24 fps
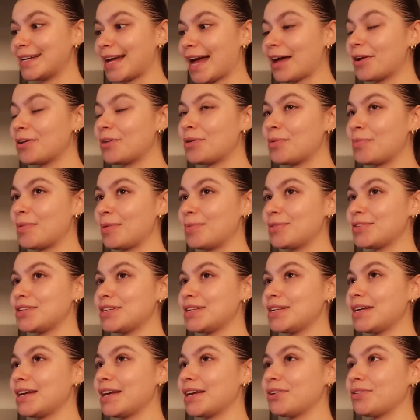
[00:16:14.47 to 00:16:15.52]
I don't know, maybe
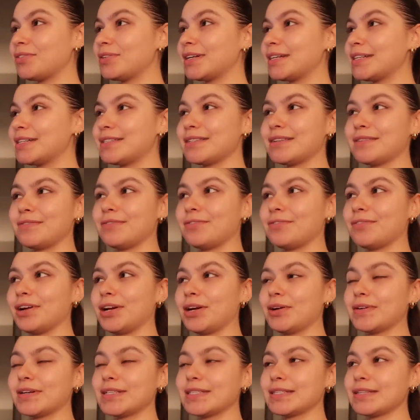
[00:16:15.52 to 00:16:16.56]
she increased the
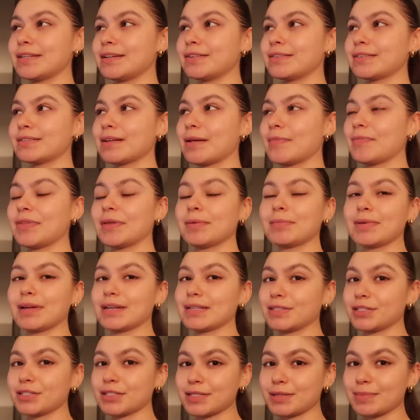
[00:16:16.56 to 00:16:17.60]
frequency or something
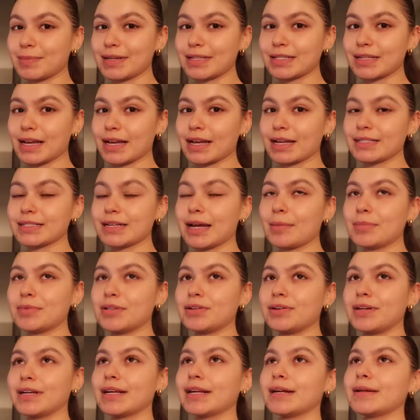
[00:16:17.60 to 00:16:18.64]
because it's my second time
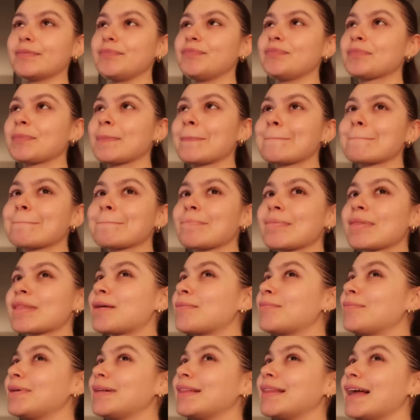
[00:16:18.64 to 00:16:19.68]
doing it.
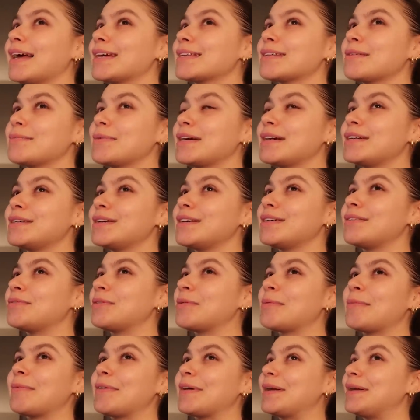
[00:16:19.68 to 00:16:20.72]
But last time I
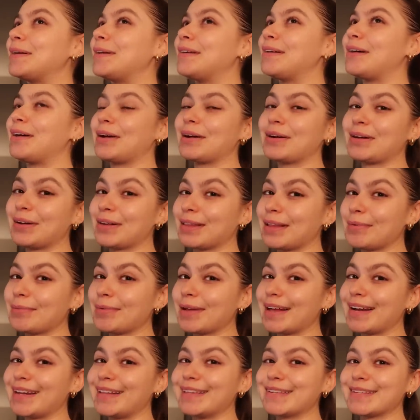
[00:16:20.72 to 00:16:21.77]
remember it not hurting that
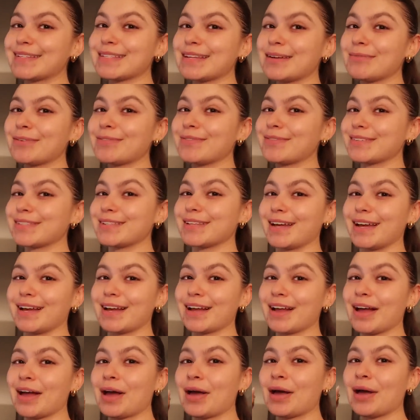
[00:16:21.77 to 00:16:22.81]
bad and this time I was
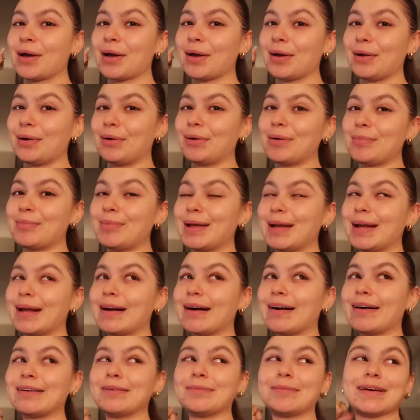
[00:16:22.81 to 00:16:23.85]
like gripping
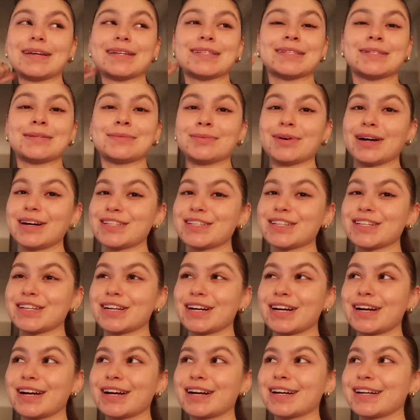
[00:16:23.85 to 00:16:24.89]
onto my
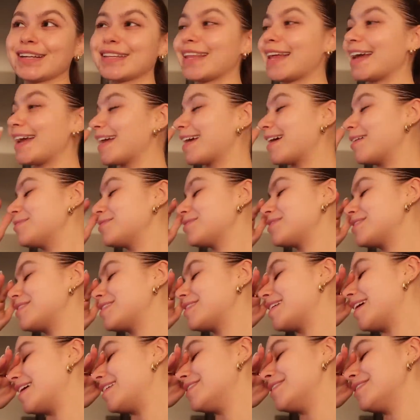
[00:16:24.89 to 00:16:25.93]
sweatshirt. Like I was,
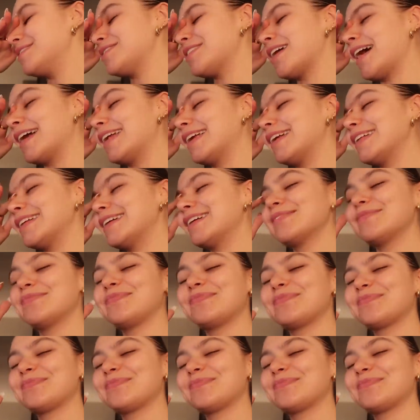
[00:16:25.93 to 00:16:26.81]
I just tried to